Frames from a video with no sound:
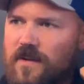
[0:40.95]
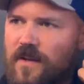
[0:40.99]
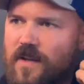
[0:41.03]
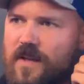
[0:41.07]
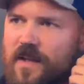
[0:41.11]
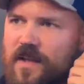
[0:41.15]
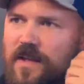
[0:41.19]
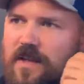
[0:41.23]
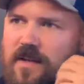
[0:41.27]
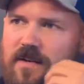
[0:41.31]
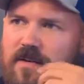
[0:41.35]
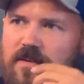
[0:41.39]

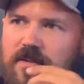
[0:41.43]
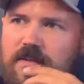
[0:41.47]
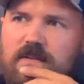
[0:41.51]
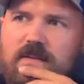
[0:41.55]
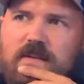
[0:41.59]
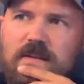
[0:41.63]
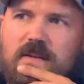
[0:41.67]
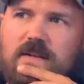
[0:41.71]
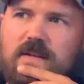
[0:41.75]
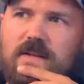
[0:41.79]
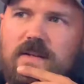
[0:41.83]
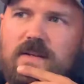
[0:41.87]

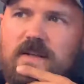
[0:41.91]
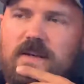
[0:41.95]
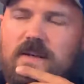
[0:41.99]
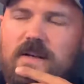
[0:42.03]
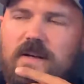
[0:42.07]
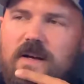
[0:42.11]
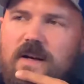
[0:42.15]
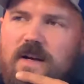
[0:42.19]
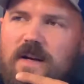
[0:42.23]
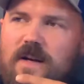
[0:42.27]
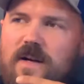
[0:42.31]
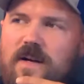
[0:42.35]

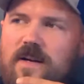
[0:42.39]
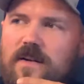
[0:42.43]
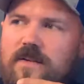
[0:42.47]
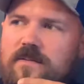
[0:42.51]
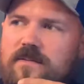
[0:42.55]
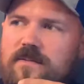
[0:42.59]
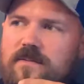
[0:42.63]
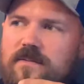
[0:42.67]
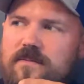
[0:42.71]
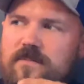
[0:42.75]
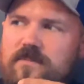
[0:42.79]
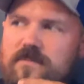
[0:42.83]
And
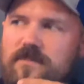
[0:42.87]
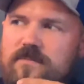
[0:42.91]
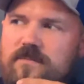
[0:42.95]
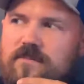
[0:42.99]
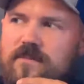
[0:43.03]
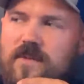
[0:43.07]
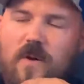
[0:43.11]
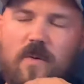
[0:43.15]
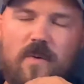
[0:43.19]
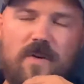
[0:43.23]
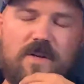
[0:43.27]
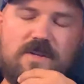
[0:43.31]

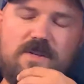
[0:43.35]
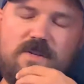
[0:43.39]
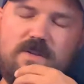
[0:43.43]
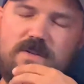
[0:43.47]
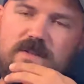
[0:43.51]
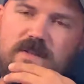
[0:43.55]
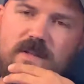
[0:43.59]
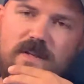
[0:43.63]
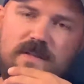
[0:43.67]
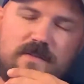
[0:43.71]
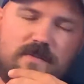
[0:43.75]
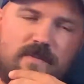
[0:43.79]
no
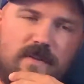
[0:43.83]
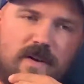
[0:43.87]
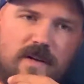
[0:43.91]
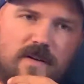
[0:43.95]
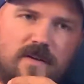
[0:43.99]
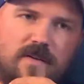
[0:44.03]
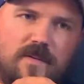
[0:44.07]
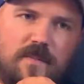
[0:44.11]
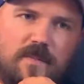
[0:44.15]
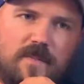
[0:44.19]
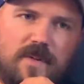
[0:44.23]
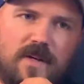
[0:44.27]
issues thus far.